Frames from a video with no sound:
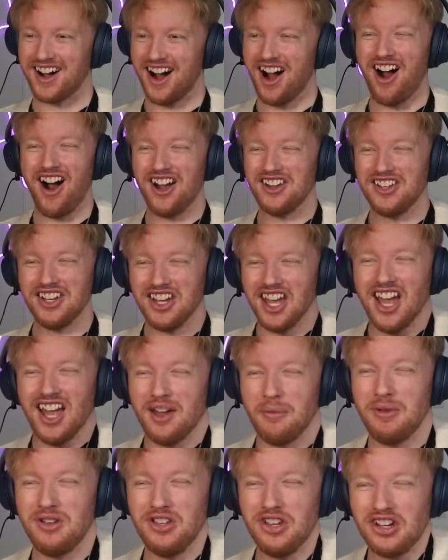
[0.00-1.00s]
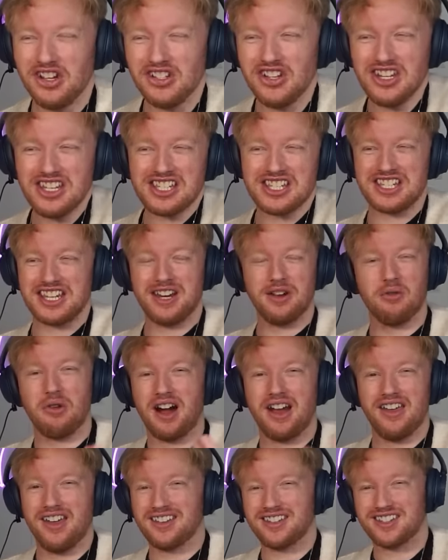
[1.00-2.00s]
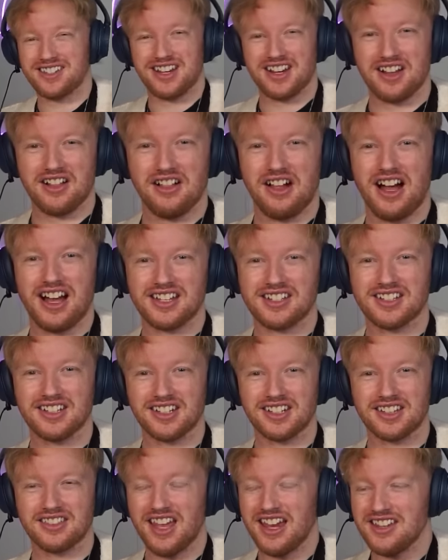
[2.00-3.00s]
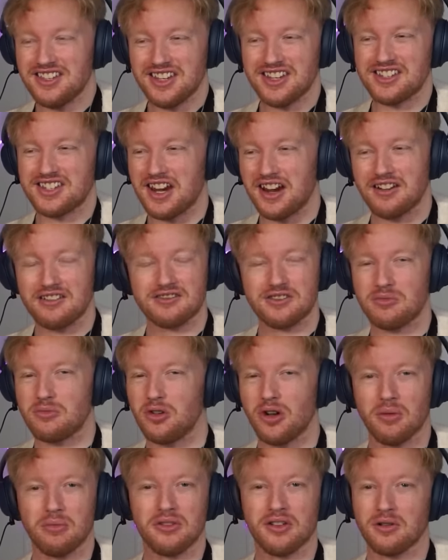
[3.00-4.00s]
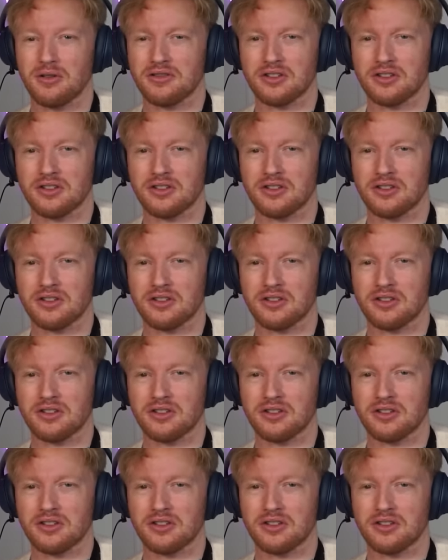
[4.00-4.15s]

I mean, you can just see why this is a classic. This deserves to be up there with the